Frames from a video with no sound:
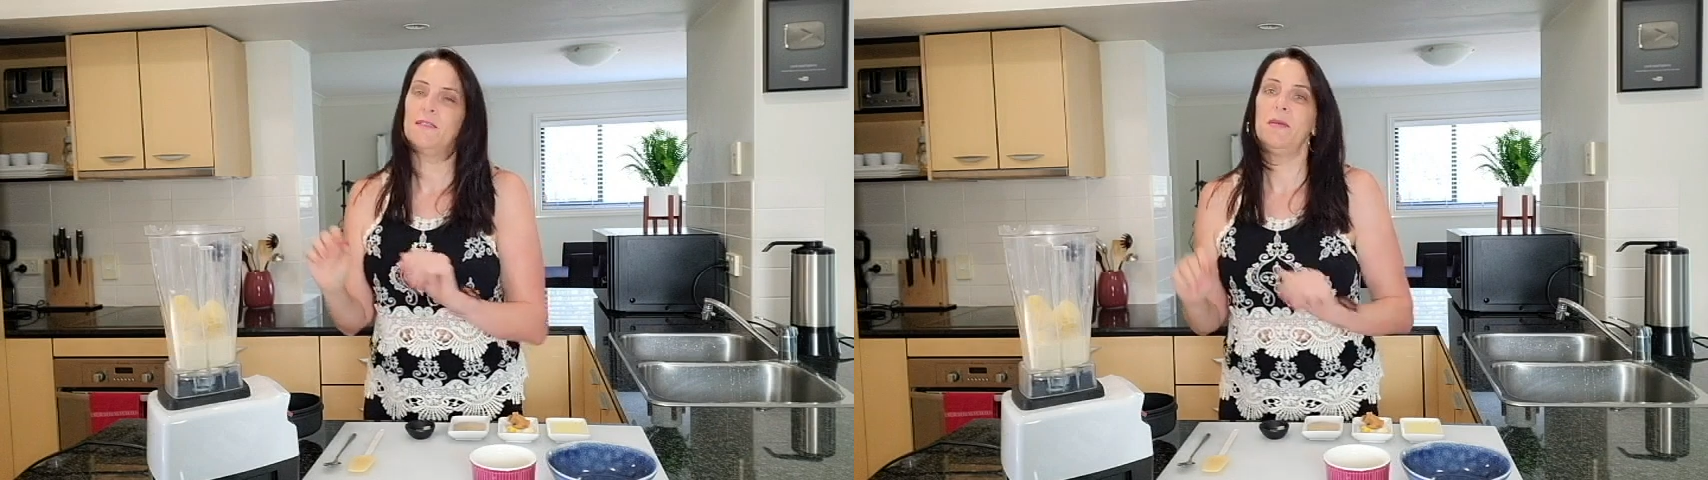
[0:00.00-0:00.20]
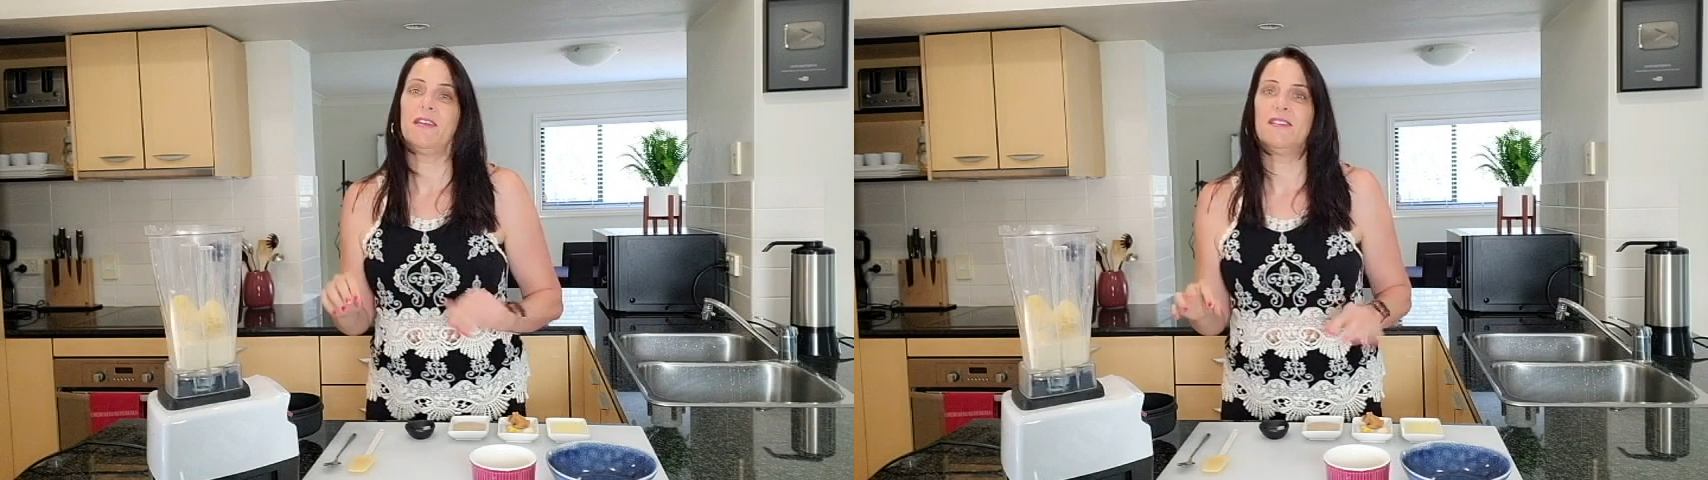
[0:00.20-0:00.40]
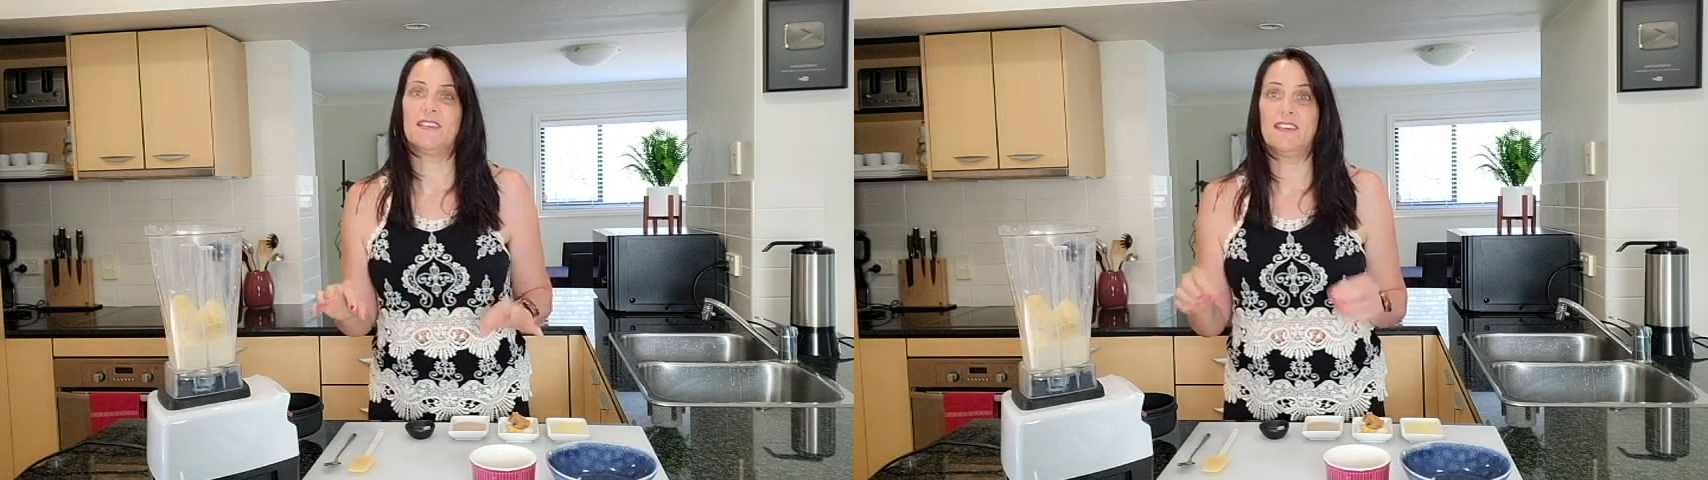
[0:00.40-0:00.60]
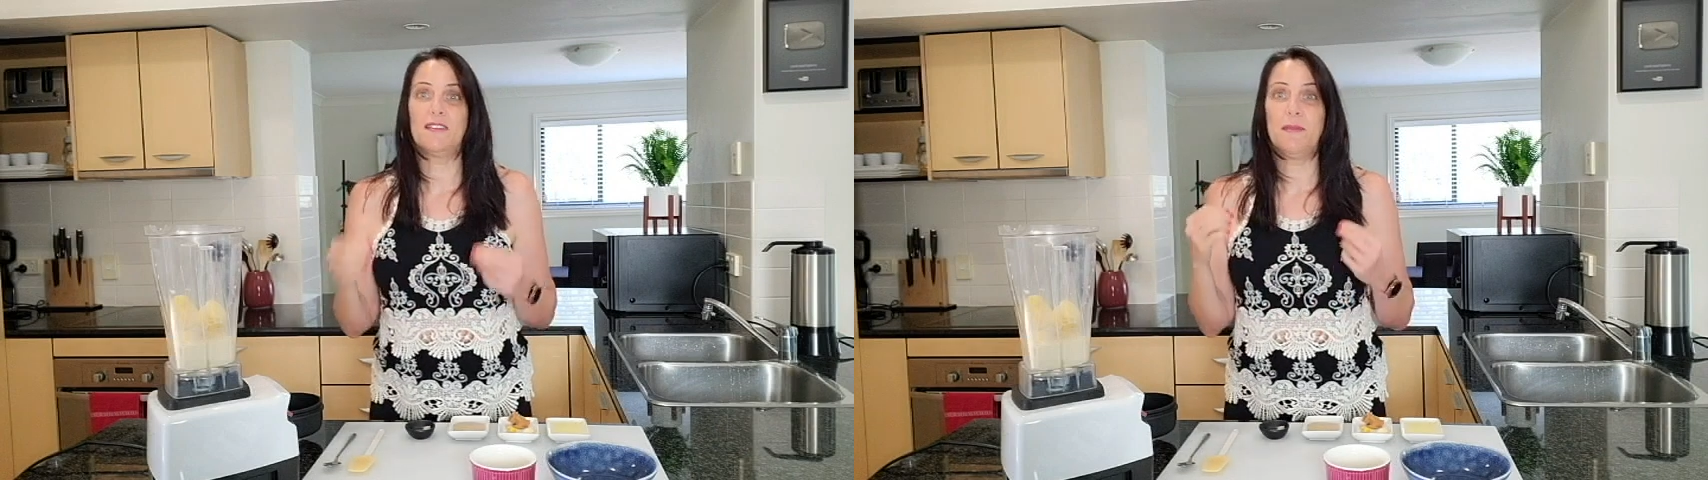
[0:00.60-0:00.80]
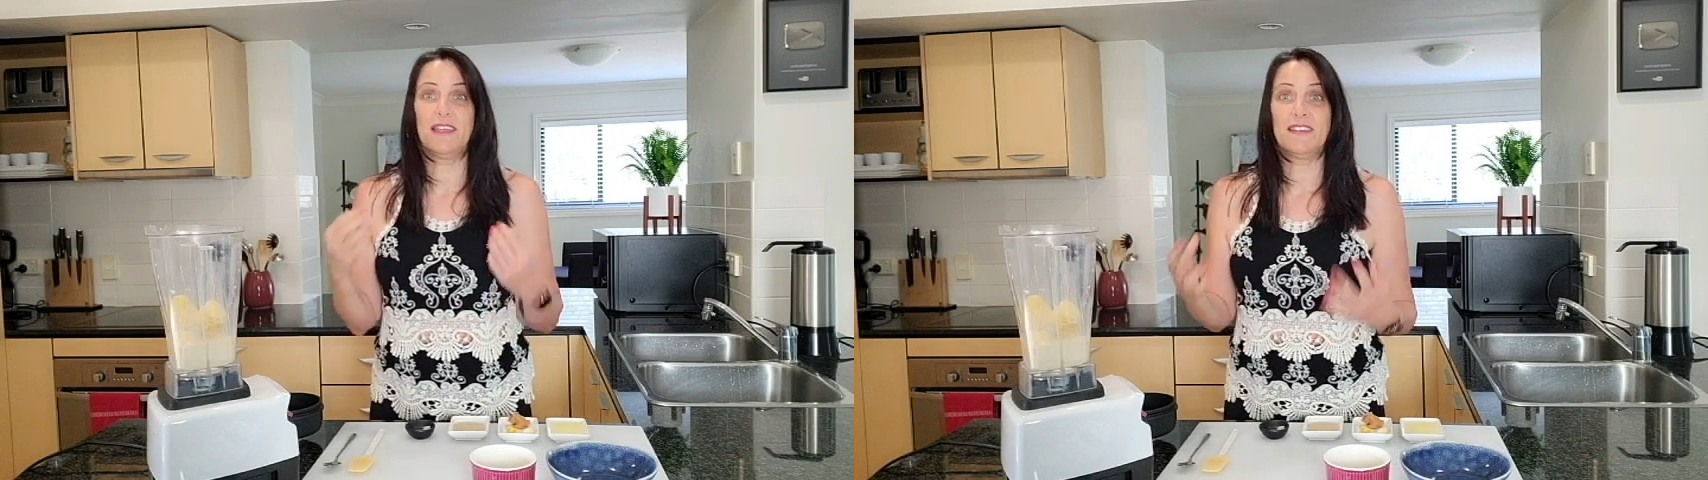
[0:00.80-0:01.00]
because it just
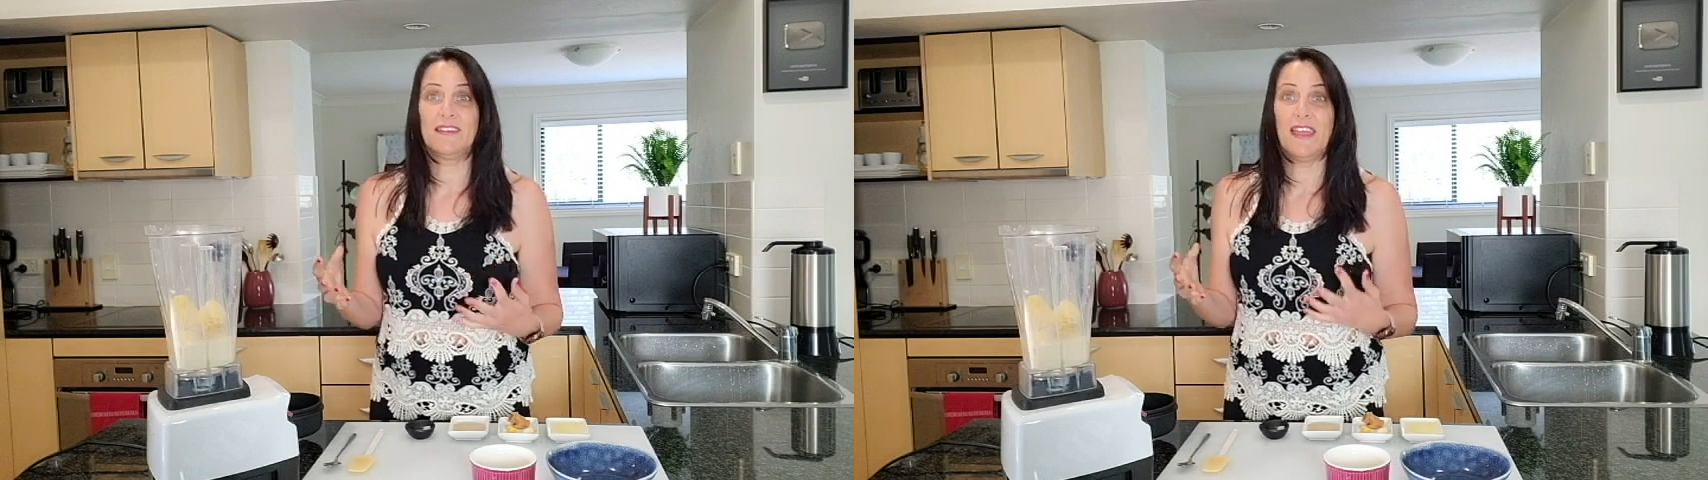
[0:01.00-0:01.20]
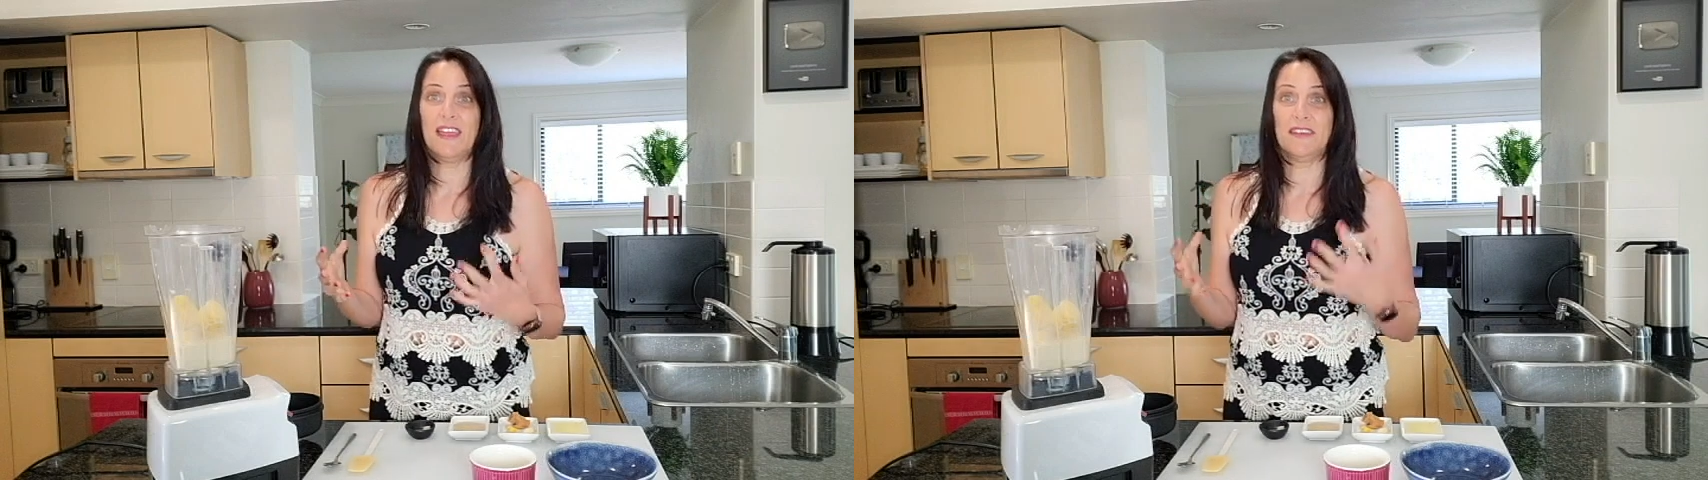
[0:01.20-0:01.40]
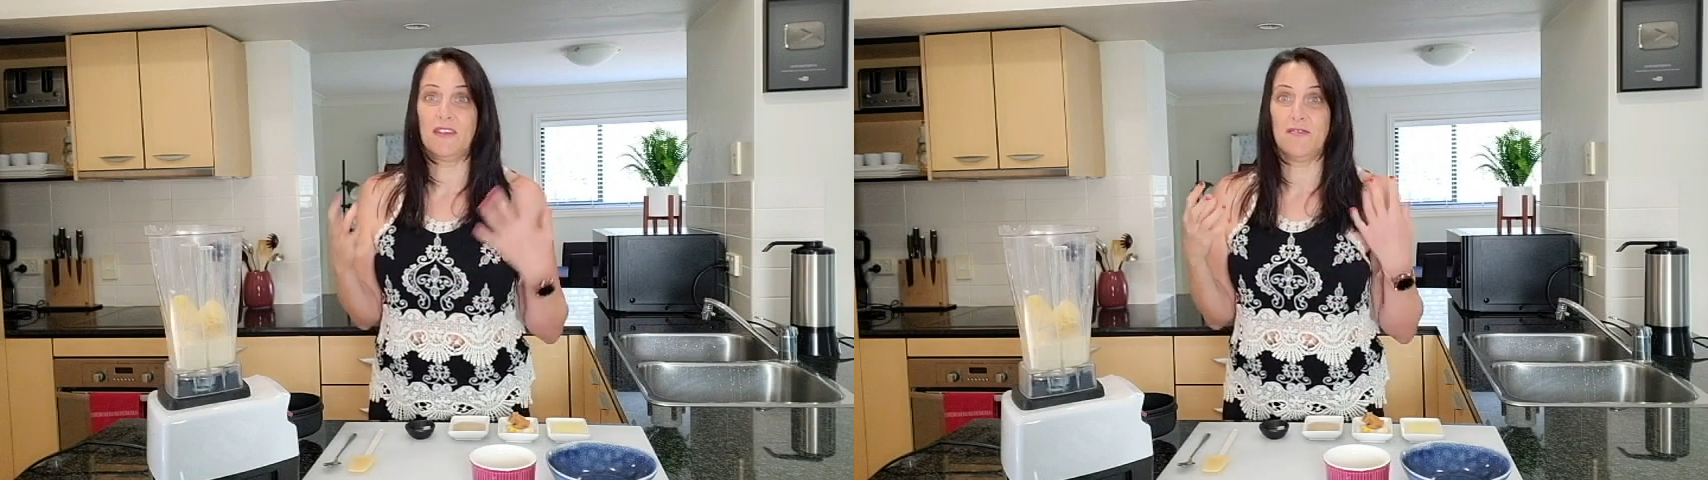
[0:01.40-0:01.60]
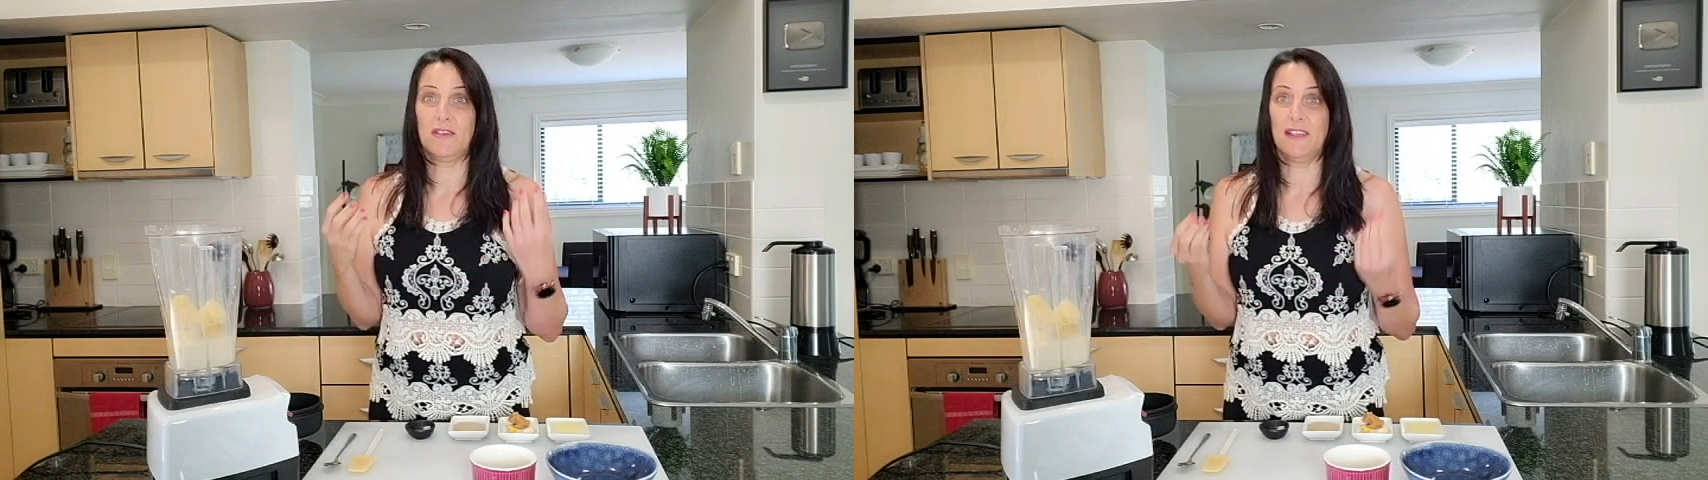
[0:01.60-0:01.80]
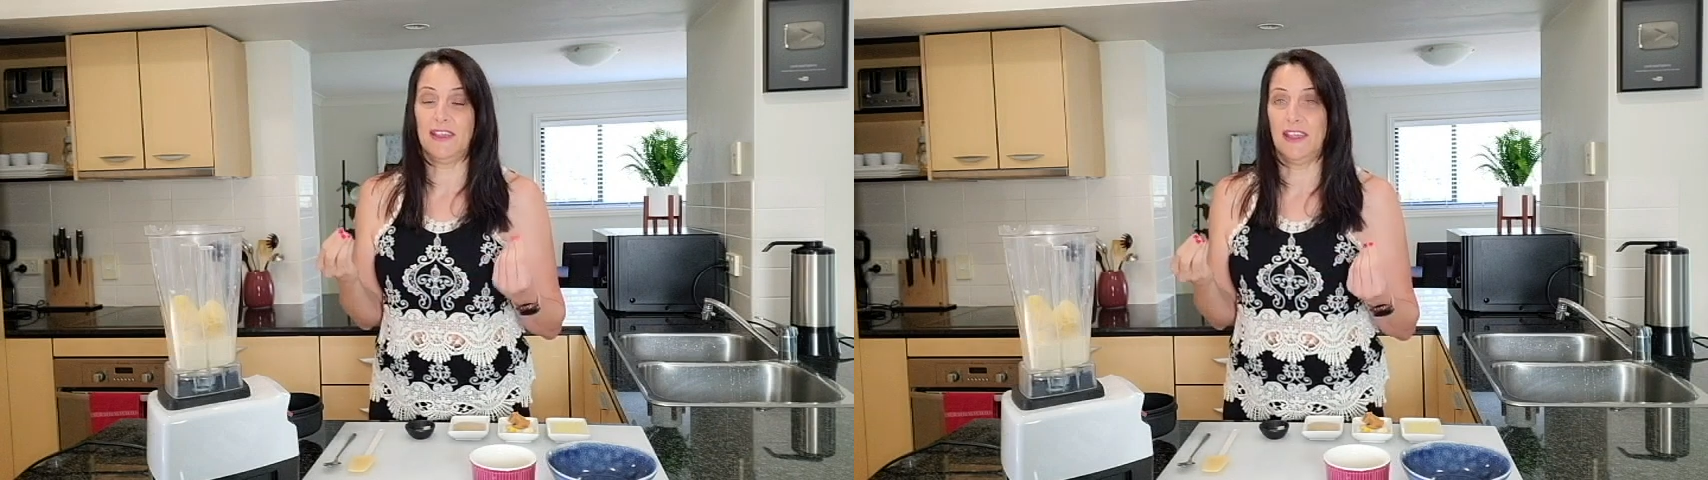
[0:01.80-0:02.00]
makes it taste
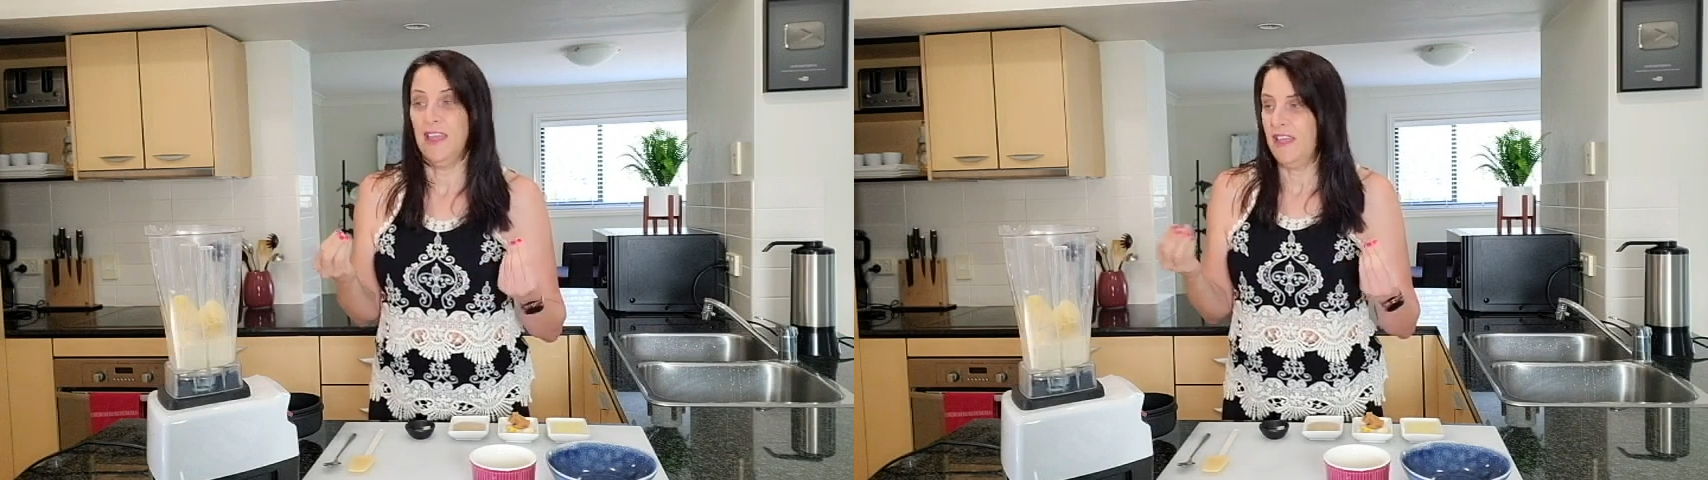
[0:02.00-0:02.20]
really